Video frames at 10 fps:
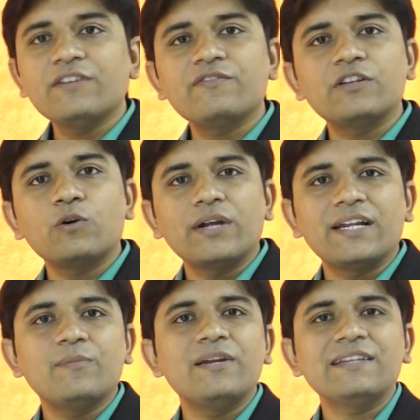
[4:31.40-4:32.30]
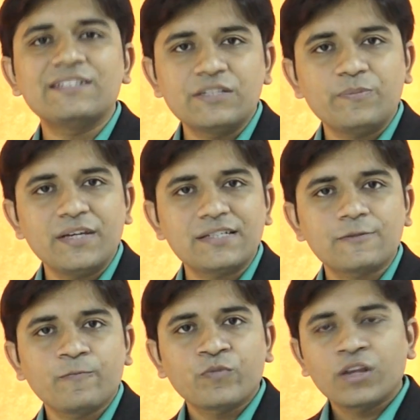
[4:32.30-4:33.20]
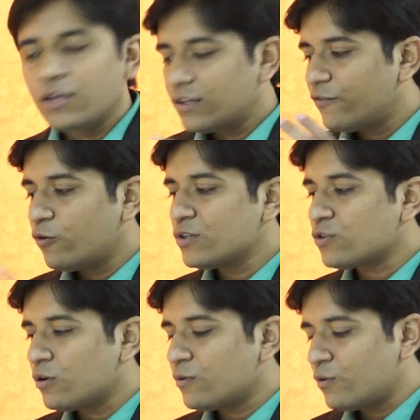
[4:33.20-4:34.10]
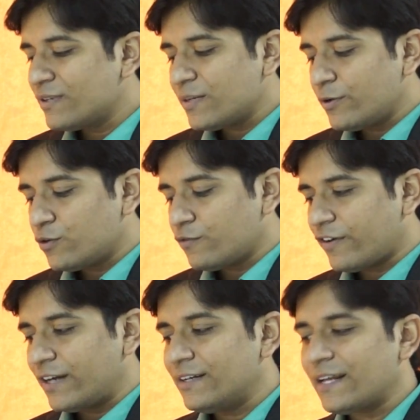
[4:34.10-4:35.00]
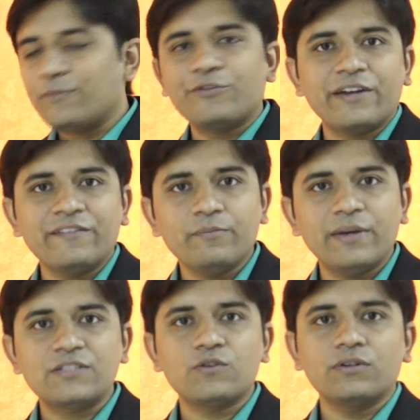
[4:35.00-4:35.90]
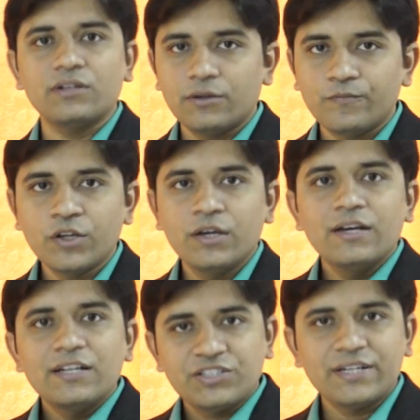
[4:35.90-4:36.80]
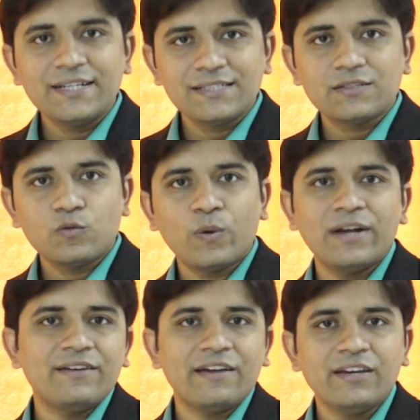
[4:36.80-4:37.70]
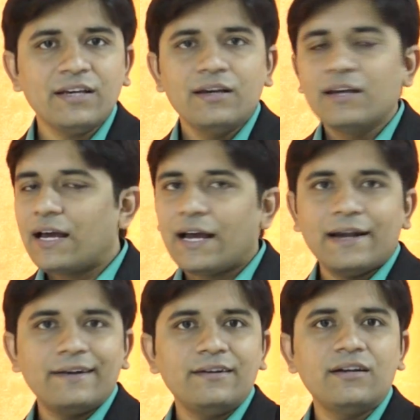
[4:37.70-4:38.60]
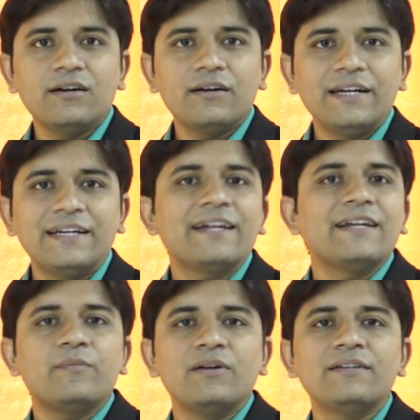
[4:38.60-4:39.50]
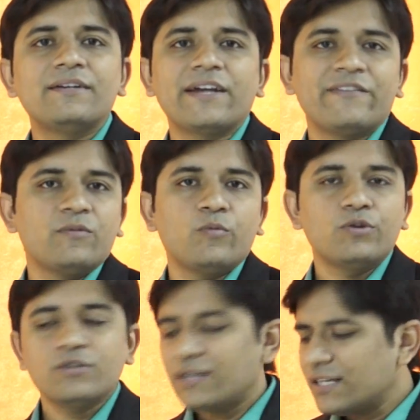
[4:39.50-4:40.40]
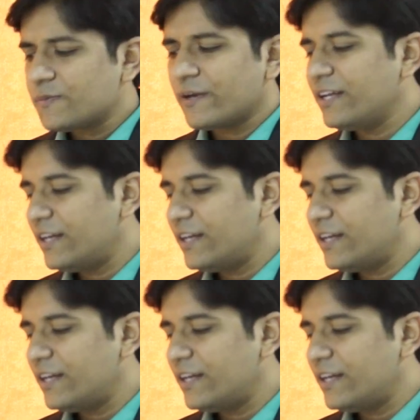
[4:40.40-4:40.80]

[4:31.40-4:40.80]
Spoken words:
if without enabling the GPS, the phone was always able to find that I am driving based on the shakes while driving, and it had enabled the driving mode. So that is pretty